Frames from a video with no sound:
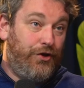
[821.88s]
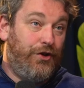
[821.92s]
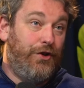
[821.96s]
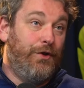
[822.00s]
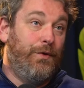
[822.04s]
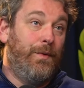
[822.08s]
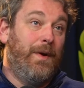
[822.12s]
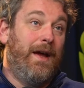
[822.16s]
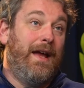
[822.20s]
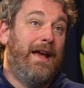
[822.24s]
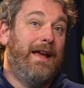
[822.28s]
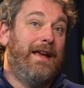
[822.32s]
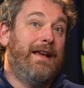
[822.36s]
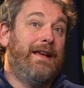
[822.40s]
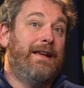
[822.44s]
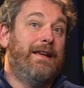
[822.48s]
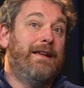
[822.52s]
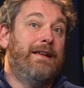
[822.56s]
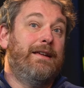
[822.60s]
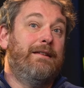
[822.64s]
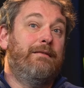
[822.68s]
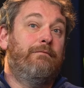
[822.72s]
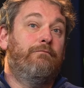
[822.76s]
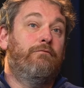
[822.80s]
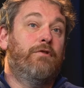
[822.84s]
To
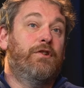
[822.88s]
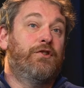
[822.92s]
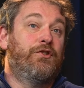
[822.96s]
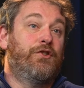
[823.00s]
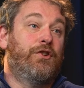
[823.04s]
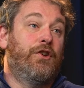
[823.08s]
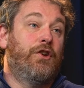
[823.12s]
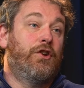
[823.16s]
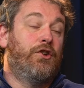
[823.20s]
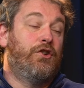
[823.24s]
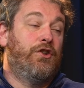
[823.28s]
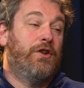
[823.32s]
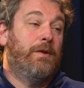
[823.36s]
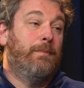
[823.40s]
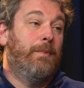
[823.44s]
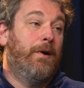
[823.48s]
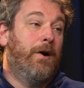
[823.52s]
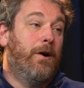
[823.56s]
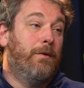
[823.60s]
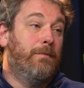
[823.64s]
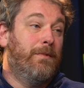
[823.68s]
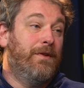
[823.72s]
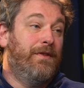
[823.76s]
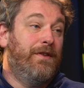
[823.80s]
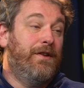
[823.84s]
a research
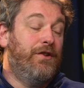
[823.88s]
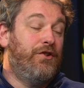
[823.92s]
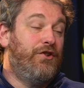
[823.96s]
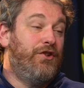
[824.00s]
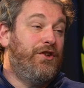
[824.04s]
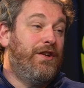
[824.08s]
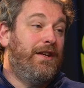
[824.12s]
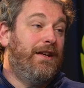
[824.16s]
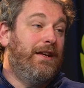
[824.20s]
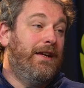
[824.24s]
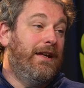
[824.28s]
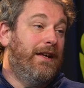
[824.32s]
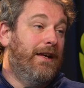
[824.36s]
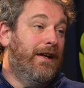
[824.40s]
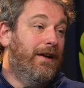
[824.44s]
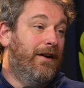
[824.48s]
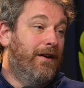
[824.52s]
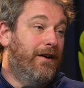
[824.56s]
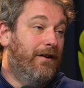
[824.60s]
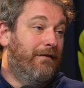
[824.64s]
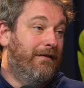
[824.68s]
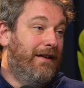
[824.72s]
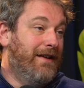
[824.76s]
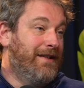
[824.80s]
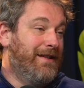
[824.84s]
department, the
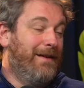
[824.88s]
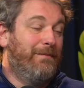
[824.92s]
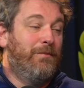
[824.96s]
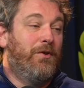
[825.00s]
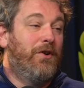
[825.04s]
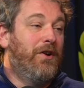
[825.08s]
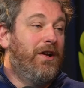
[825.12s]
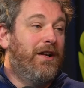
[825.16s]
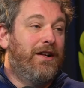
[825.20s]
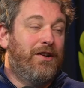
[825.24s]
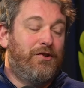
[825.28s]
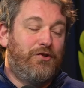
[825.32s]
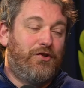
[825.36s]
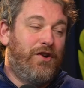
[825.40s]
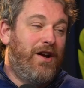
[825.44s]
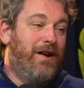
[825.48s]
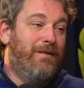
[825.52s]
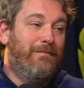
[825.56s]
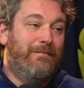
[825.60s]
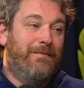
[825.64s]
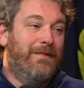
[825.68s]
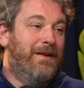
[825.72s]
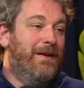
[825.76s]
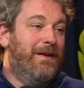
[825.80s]
GERS. I'm not going to try and